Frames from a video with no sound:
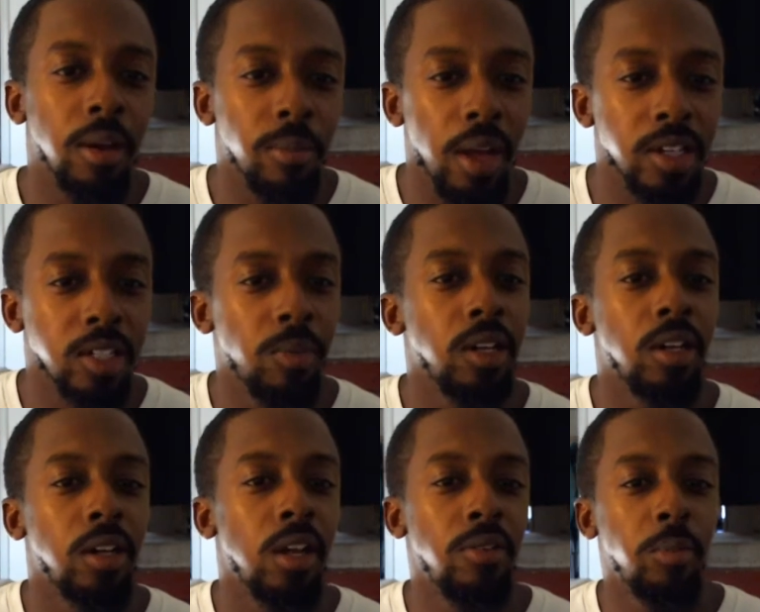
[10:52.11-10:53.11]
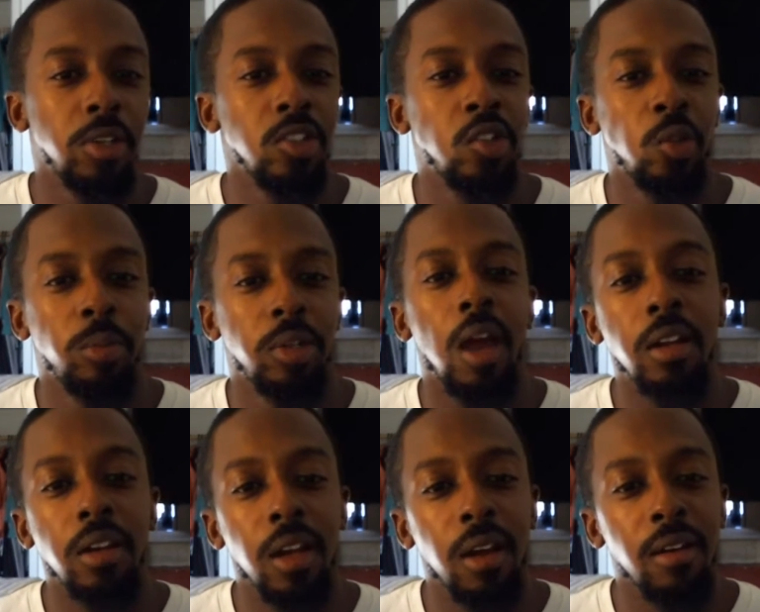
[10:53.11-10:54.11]
I'm actually made it 11 minutes, so I'm gonna count
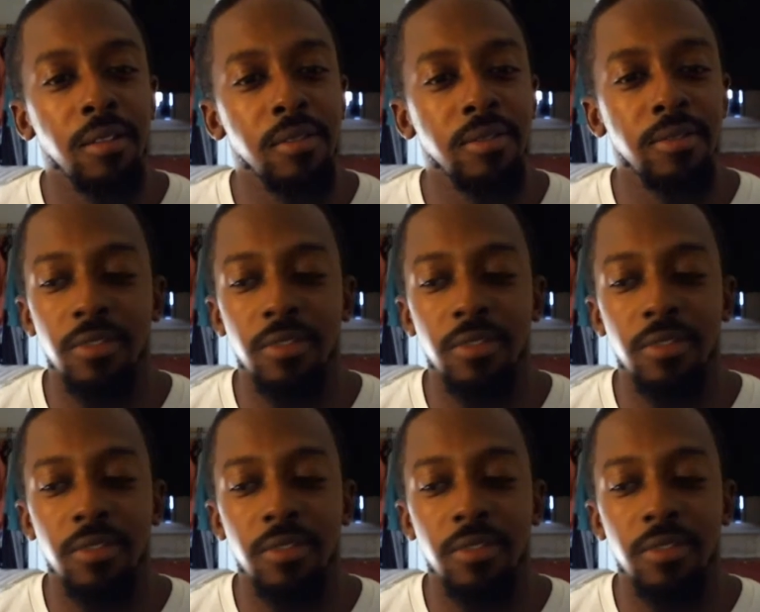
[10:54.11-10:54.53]
it down.